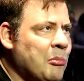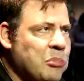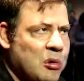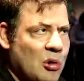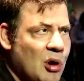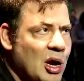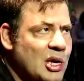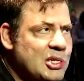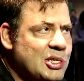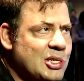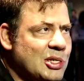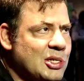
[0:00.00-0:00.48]

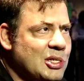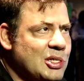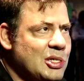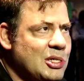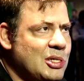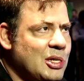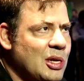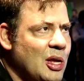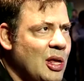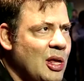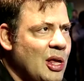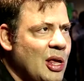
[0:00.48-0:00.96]

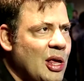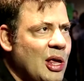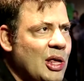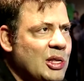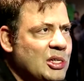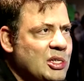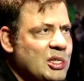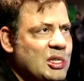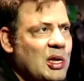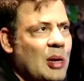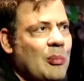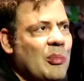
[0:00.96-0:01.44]
presence
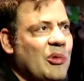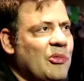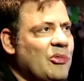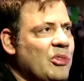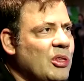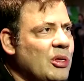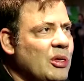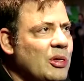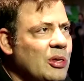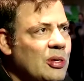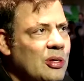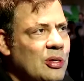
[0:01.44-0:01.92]
in some
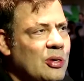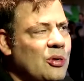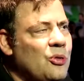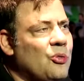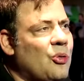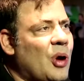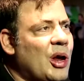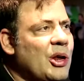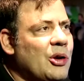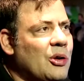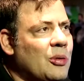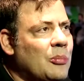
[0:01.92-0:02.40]
of the
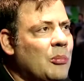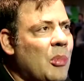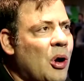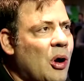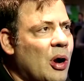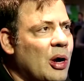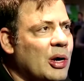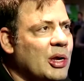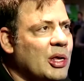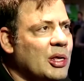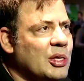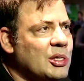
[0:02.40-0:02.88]
greater
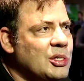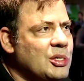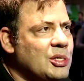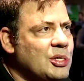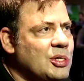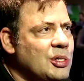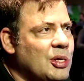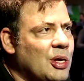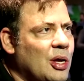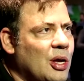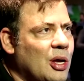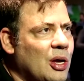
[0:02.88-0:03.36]

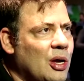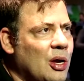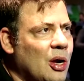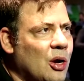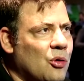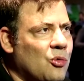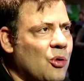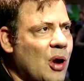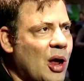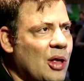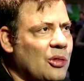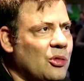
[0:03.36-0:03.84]
markets
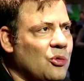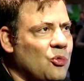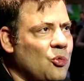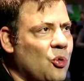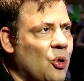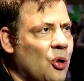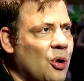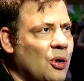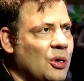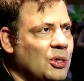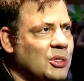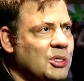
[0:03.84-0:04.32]
around the
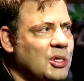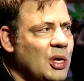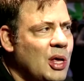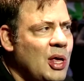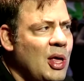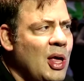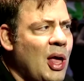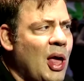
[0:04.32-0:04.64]
world.